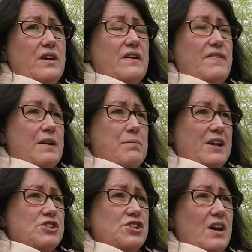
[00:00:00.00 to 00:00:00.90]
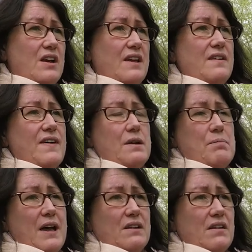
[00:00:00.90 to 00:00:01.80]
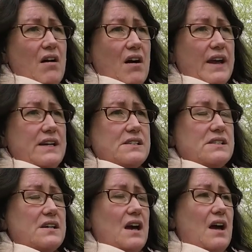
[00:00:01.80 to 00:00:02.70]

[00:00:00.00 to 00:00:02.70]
know, they've had a bad journey, they've had a bad night,